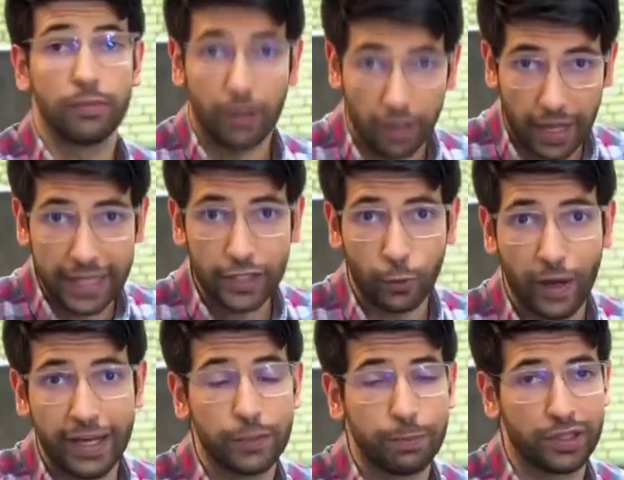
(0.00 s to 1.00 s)

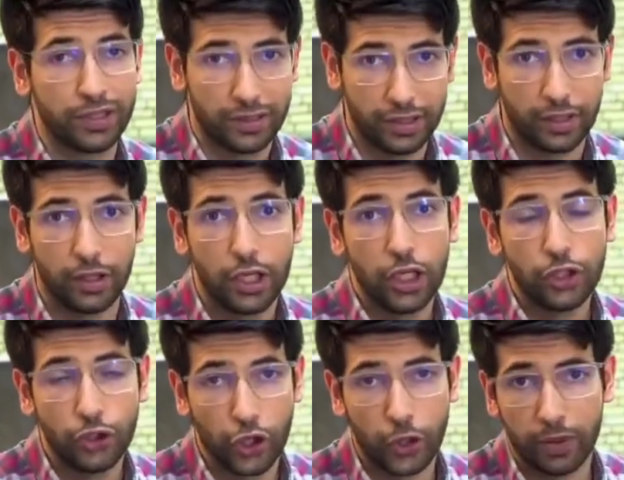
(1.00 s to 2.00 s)
lightweight but still
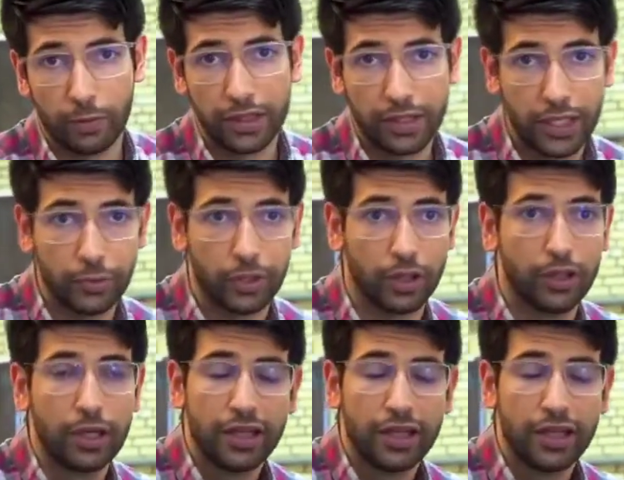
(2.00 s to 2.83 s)
durable material.